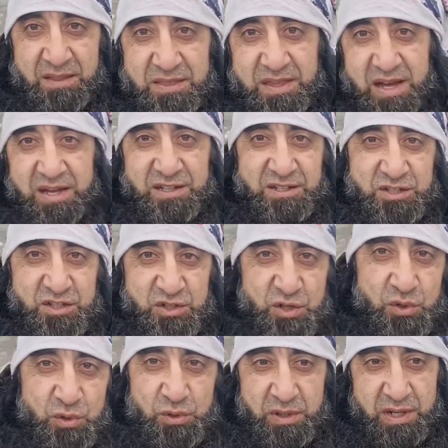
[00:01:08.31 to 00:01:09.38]
That
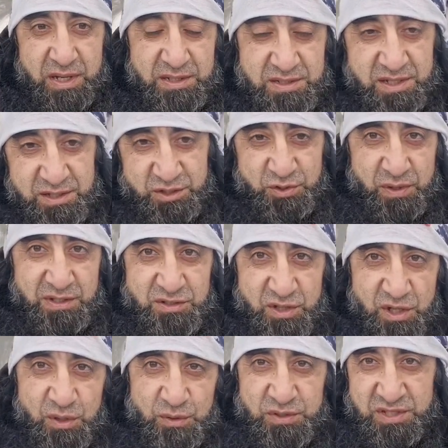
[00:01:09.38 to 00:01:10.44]
snow is
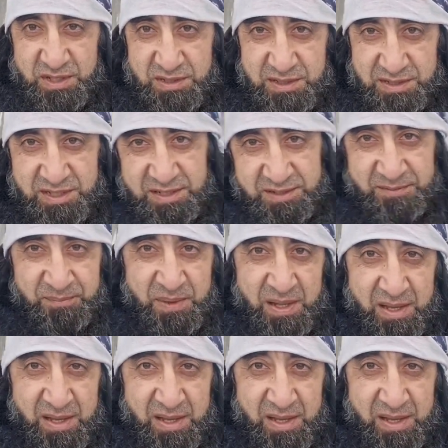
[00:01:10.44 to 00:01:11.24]
translucent